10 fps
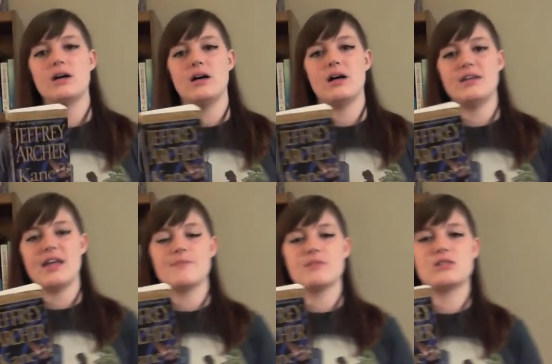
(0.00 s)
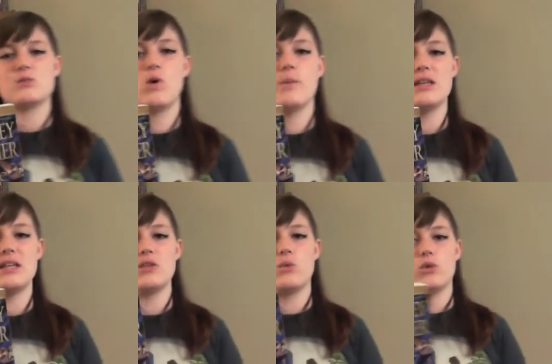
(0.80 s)
a nameless woman
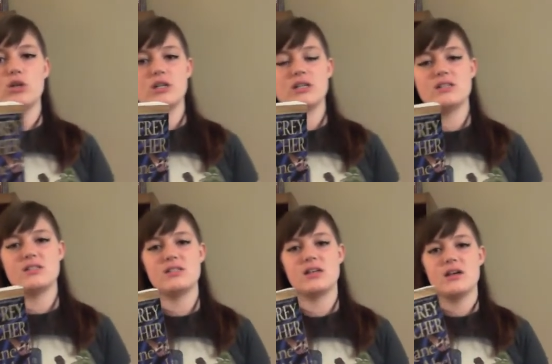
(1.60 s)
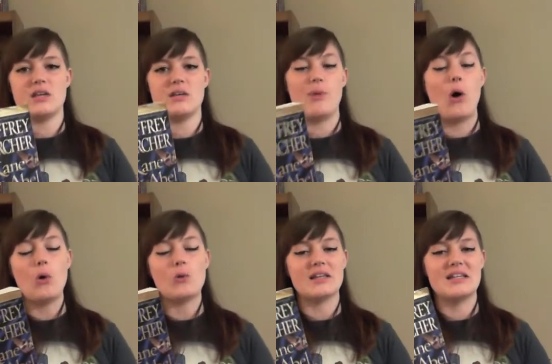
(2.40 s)
in the woods in
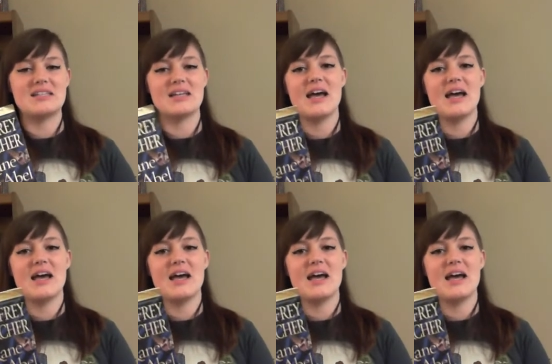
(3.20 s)
Poland